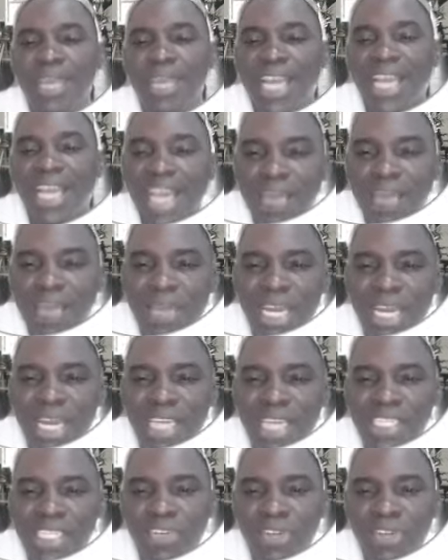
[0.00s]
climbing
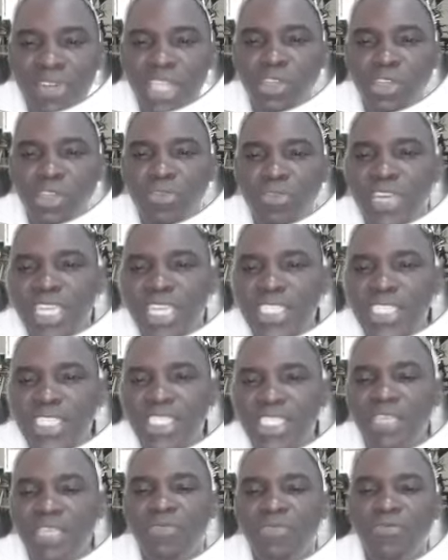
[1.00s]
at a rate of
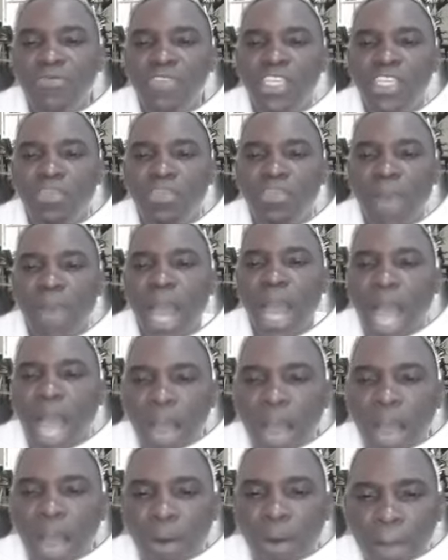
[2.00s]
80 feet per
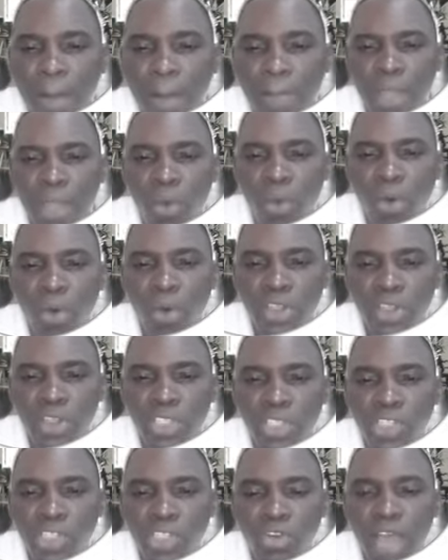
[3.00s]
hour,
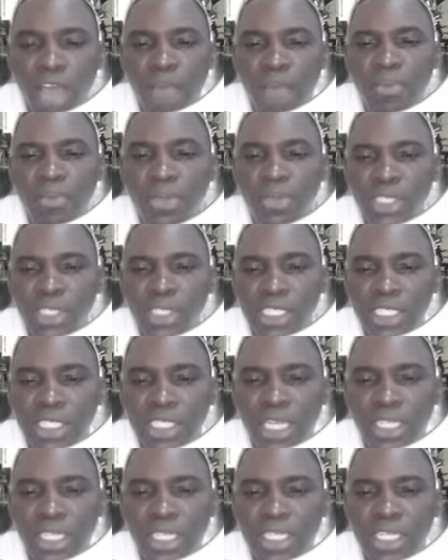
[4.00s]
what's going to happen
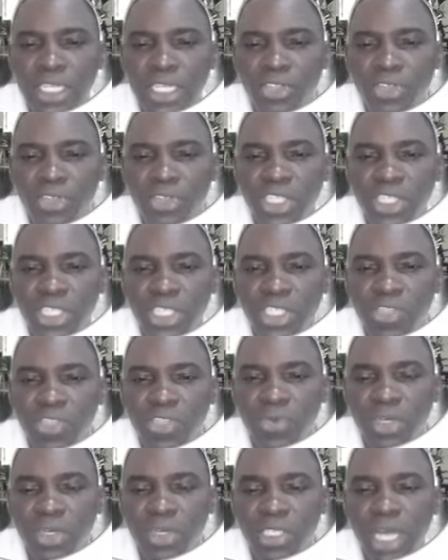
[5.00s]
is that, so this
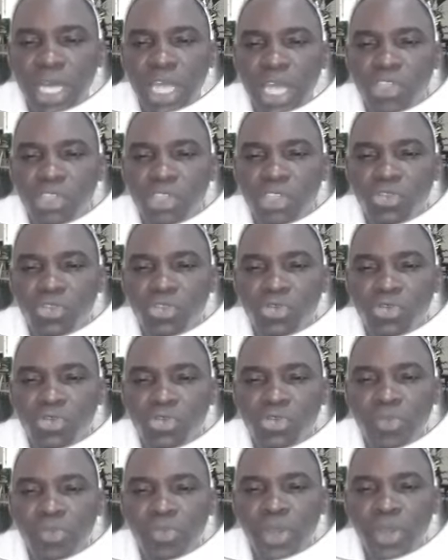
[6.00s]
is what
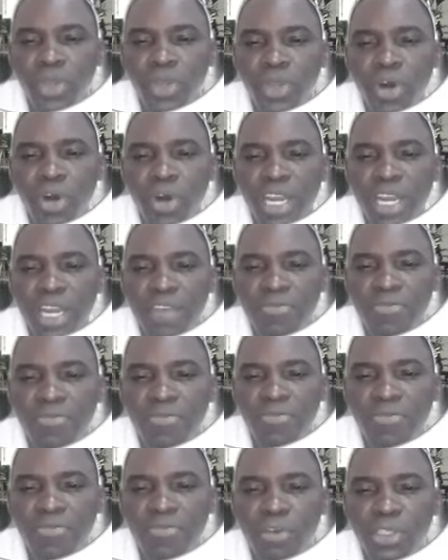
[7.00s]

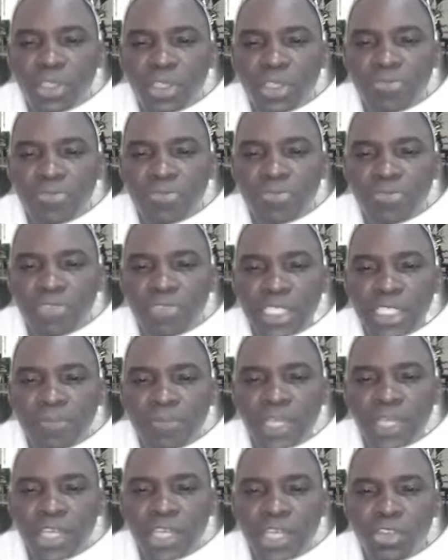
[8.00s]
240 feet.
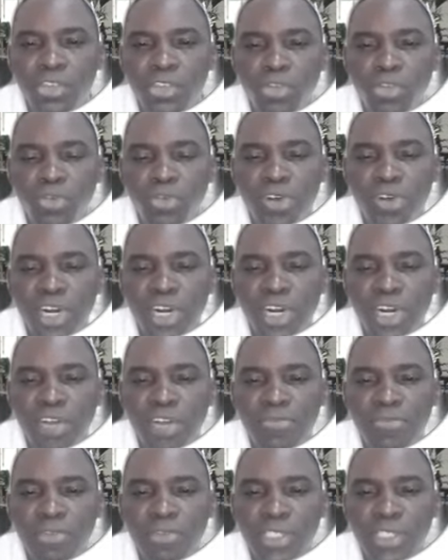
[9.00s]
So
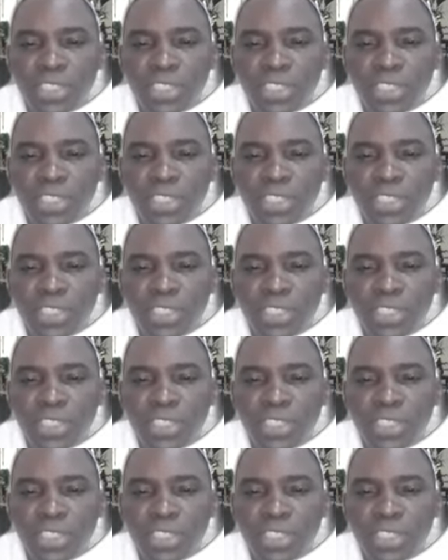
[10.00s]
240